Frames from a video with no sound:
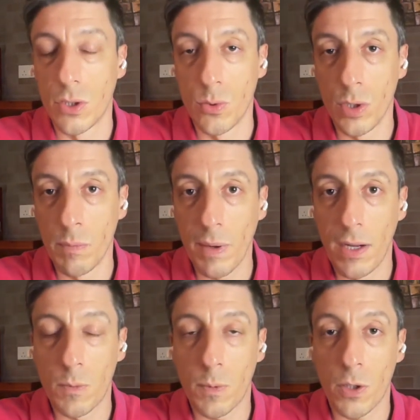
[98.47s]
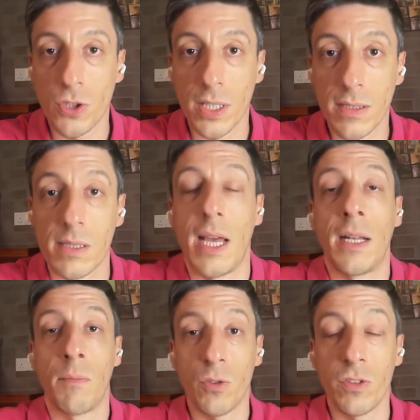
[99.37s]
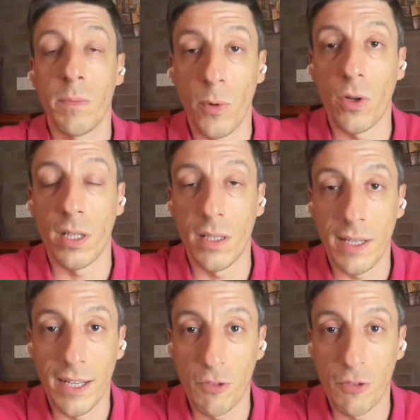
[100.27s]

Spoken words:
doing pilot projects, and most importantly,